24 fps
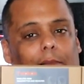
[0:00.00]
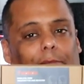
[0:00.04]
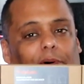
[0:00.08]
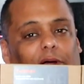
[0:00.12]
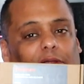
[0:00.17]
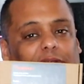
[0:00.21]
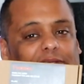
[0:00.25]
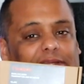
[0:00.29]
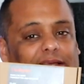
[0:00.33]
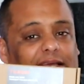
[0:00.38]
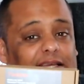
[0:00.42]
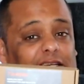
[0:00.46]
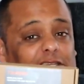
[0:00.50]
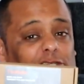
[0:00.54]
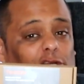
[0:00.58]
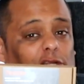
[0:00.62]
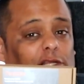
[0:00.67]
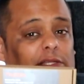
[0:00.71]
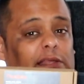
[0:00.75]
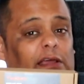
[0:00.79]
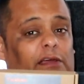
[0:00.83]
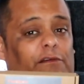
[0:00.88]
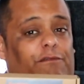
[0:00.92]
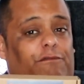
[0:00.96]
But these are
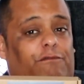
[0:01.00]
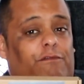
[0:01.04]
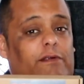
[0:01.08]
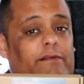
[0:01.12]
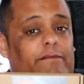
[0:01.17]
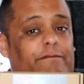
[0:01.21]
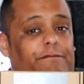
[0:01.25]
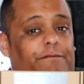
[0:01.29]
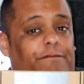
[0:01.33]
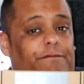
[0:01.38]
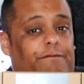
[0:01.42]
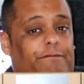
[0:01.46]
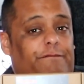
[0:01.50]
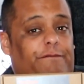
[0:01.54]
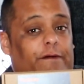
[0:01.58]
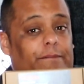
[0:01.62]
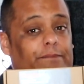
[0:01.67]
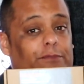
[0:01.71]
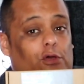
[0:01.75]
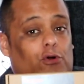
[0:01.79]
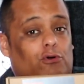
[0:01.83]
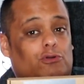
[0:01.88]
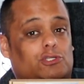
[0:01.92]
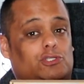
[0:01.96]
different
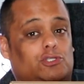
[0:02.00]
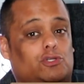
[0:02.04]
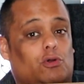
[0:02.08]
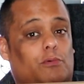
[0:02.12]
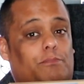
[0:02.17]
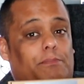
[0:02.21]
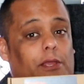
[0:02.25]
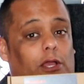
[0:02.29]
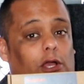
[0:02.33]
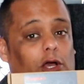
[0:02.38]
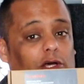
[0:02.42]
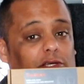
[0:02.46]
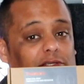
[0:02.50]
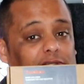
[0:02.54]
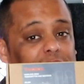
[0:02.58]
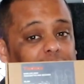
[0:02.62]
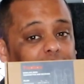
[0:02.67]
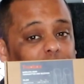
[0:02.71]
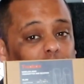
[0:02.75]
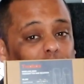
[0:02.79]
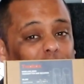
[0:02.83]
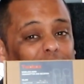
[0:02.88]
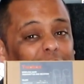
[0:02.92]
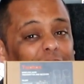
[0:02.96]
from those two because
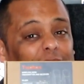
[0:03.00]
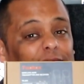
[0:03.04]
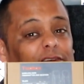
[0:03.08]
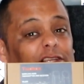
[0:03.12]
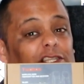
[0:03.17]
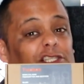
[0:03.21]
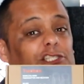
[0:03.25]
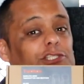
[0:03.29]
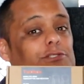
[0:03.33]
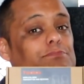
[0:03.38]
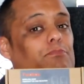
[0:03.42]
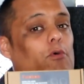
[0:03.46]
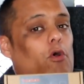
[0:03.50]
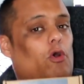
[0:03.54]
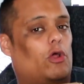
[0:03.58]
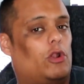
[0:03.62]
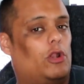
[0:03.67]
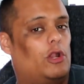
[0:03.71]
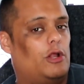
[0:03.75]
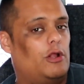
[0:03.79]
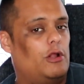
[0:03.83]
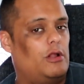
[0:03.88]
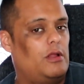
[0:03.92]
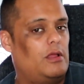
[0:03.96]
these are even
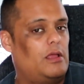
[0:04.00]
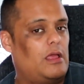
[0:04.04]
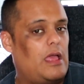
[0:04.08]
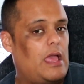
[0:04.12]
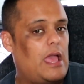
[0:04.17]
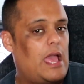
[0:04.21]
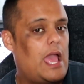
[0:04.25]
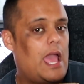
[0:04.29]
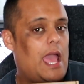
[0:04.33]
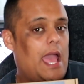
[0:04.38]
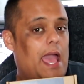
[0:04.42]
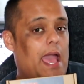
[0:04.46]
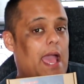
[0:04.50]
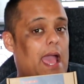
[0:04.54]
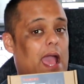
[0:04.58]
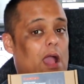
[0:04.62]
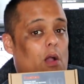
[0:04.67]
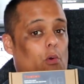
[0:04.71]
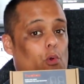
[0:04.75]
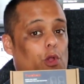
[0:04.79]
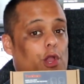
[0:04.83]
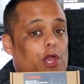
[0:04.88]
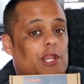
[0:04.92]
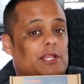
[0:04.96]
smaller.
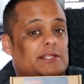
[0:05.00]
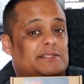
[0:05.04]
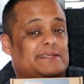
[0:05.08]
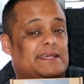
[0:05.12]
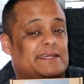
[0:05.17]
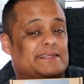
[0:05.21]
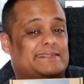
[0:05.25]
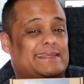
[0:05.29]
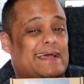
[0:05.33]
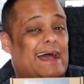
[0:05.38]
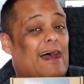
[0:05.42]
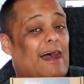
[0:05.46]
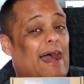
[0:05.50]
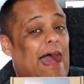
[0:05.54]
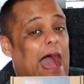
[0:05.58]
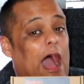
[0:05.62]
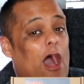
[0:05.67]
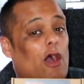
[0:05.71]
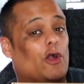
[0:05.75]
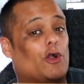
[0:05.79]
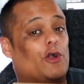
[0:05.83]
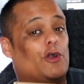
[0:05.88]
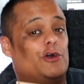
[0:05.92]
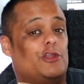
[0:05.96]
And we're gonna test out
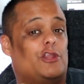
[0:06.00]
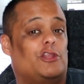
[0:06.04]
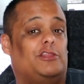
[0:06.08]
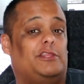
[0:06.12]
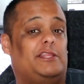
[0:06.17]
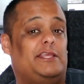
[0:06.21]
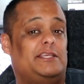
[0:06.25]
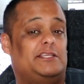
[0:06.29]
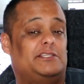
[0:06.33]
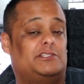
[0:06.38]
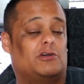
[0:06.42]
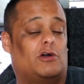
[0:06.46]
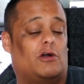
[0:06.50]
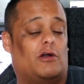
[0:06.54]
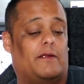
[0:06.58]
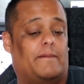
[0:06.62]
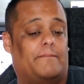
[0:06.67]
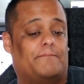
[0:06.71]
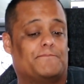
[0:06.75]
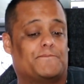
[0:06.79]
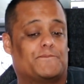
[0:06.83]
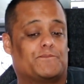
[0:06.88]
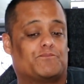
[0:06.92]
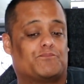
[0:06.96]
how good these are.
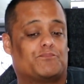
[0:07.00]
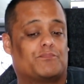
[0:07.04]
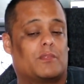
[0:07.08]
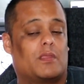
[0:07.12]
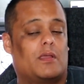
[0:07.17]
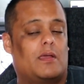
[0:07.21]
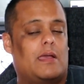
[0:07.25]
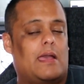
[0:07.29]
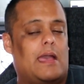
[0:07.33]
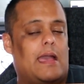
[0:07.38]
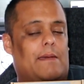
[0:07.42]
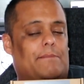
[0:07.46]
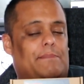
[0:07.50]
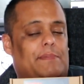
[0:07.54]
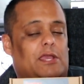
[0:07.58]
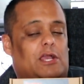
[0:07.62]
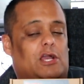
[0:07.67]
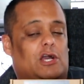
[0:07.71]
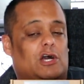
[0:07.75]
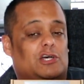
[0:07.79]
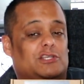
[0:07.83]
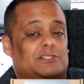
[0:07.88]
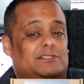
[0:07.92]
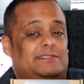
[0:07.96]

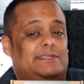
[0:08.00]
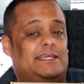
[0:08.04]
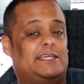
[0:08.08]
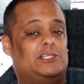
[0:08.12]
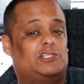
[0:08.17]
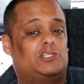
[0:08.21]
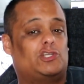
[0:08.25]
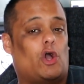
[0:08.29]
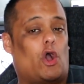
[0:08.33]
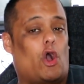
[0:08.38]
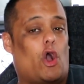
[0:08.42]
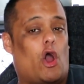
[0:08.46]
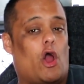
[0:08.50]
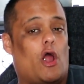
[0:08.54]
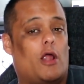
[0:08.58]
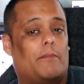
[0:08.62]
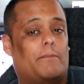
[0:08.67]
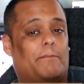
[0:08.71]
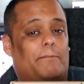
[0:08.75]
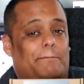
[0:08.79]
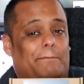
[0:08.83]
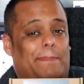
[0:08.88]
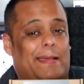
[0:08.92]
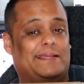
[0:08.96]
Because these are
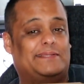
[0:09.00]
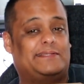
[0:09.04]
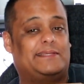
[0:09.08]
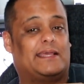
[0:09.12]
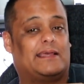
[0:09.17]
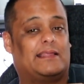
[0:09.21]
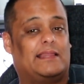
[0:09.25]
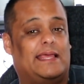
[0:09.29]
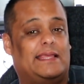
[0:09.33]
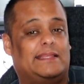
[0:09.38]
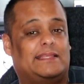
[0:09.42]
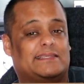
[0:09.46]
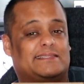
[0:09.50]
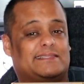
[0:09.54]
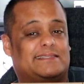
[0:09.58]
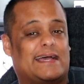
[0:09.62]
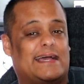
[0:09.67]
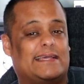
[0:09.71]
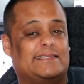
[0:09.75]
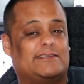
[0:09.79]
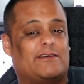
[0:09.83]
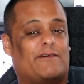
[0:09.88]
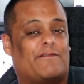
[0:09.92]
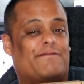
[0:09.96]
basically the
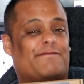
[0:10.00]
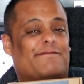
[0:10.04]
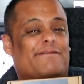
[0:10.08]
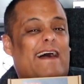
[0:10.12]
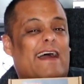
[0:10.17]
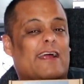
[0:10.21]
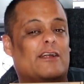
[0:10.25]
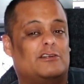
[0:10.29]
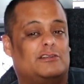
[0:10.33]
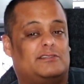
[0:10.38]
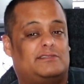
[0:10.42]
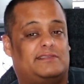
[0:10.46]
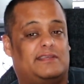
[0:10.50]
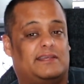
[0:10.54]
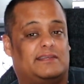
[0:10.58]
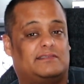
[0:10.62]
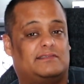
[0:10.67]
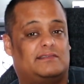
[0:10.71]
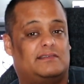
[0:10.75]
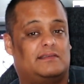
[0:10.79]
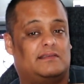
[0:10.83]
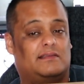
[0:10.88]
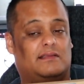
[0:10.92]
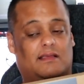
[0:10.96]
size of fire
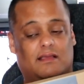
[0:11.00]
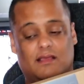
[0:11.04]
sticks.